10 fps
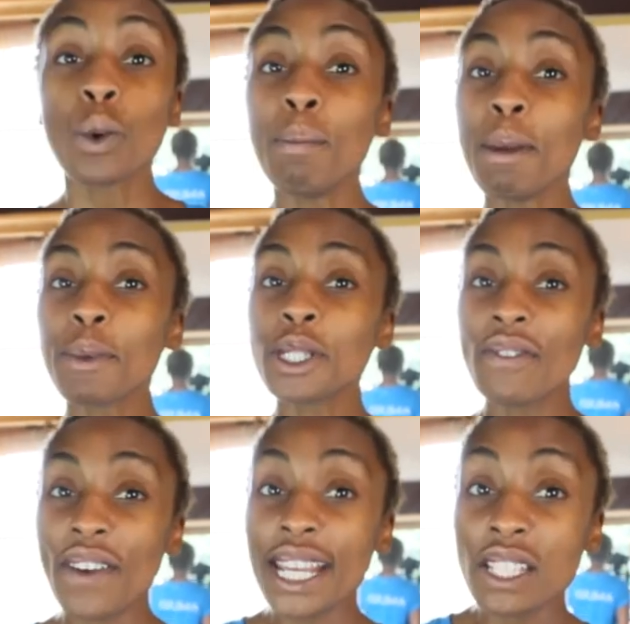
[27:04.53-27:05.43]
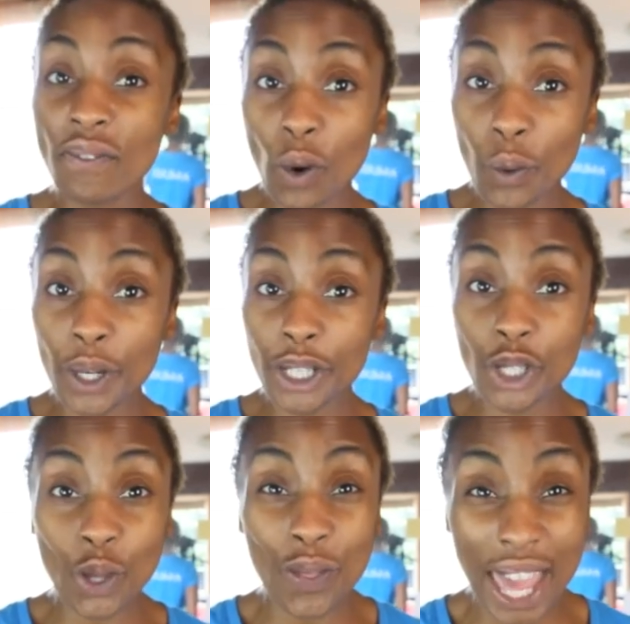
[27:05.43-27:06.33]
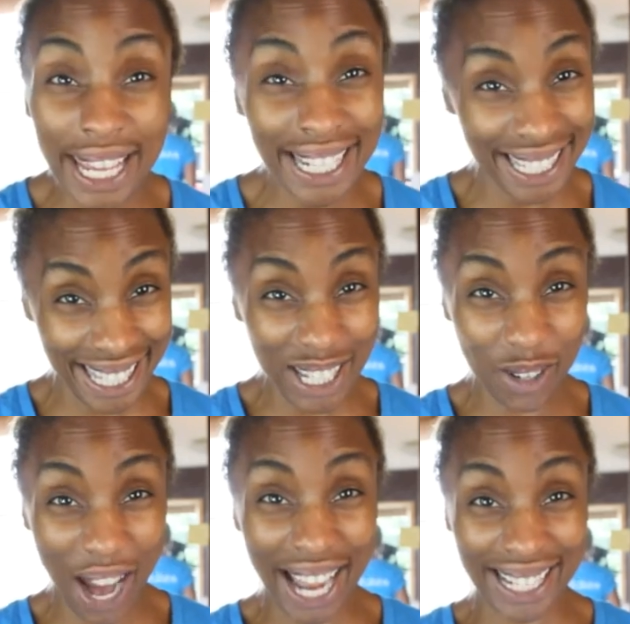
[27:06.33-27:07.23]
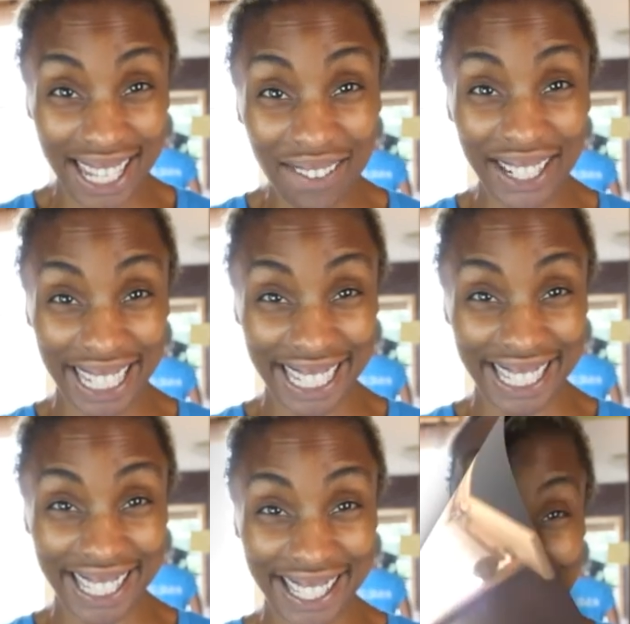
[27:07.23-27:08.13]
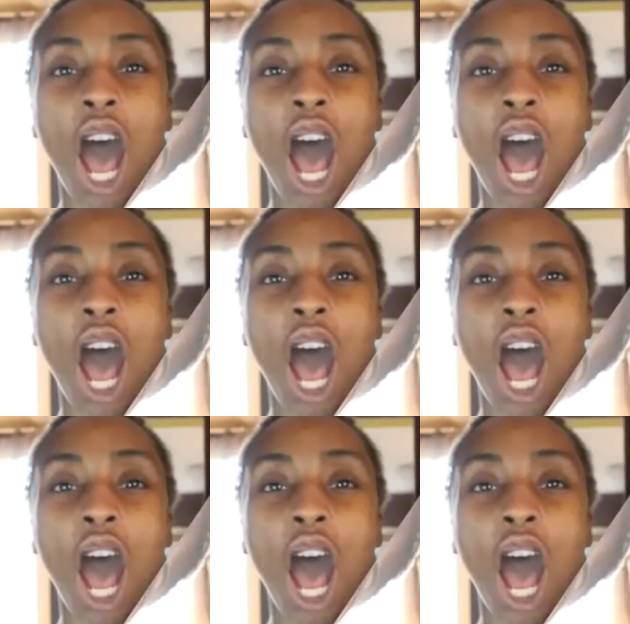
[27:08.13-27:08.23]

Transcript: Remember to face forward so they can see your activities.